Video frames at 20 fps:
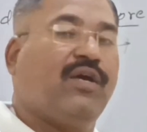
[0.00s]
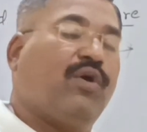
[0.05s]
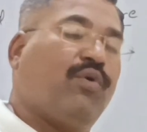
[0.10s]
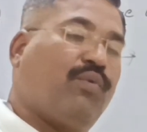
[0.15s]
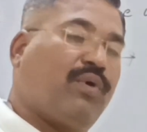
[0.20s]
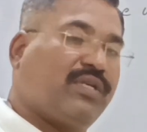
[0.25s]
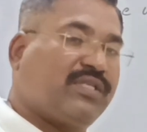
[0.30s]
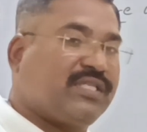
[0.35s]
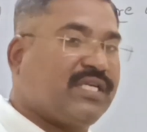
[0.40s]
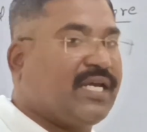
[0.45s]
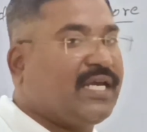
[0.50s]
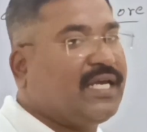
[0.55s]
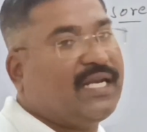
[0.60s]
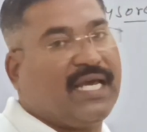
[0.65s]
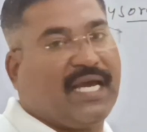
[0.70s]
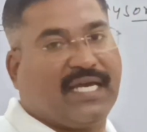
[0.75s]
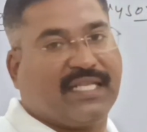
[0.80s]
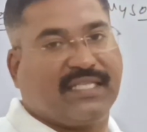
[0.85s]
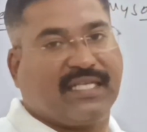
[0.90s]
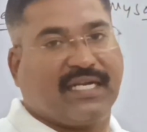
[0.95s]
Once again
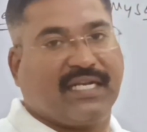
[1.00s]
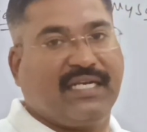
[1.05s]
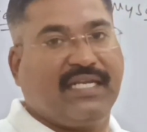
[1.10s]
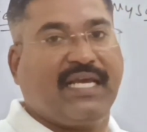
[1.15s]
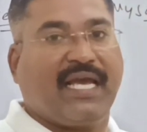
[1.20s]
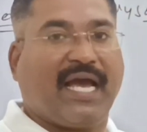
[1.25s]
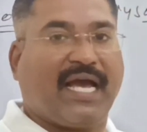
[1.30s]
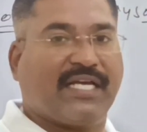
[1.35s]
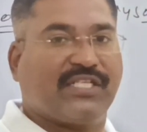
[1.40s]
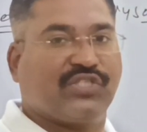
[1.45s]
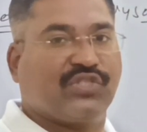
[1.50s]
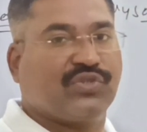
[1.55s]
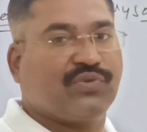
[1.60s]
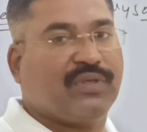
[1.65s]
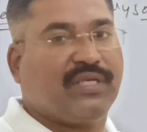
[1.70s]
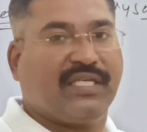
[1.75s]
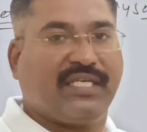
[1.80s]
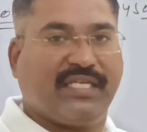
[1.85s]
Hyder Ali, as usual,